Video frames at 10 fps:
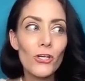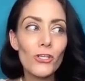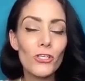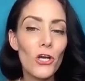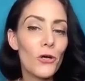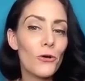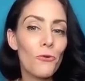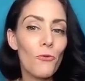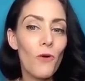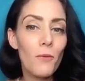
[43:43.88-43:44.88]
so
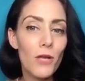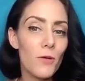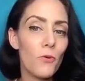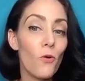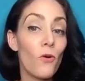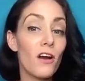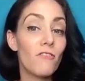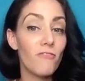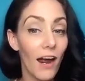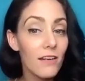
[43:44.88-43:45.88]
what people were
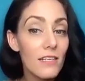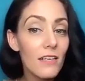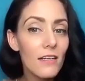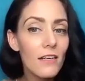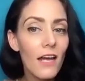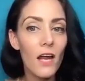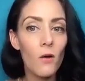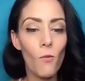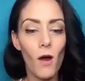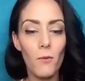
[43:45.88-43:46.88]
infected
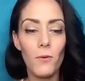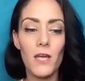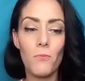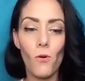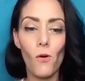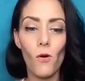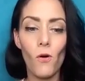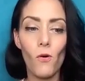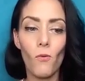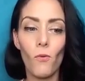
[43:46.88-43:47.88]
and what
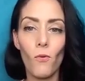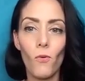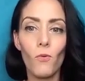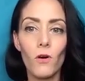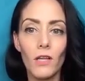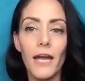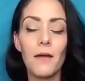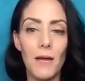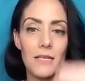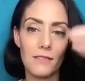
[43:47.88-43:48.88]
people were
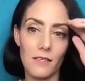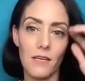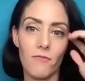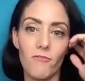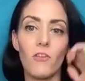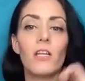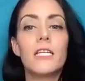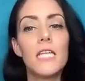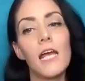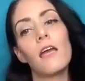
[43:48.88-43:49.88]
like basically fully
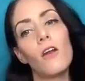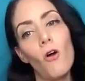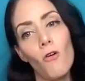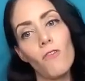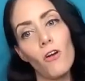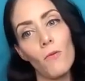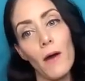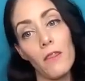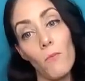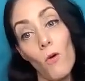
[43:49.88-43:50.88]
taken over
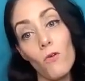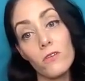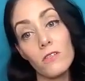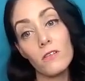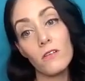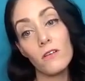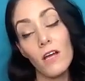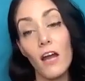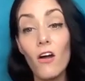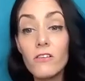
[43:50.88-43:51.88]
by the mold.
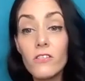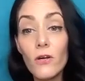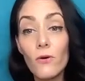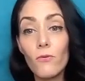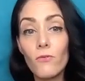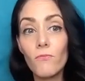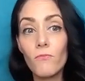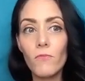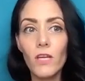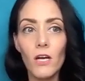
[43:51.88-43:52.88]
And also,
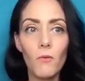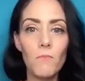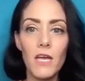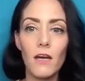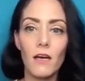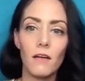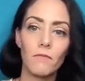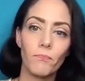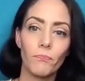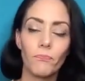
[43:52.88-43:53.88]
you know, Mia
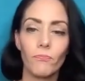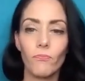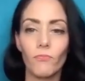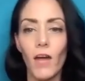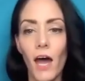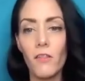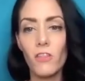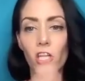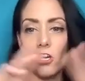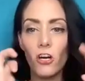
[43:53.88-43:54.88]
had
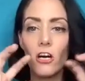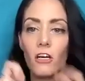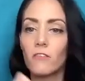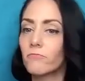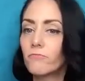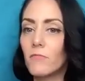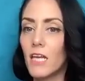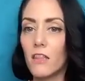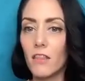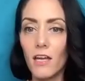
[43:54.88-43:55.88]
the cure.
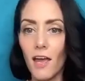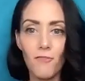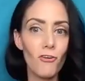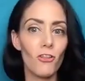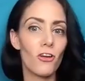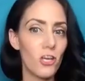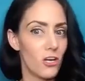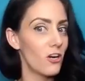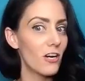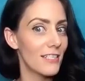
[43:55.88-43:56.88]
Ethan gave her the
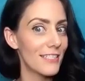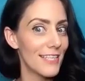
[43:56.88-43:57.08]
cure in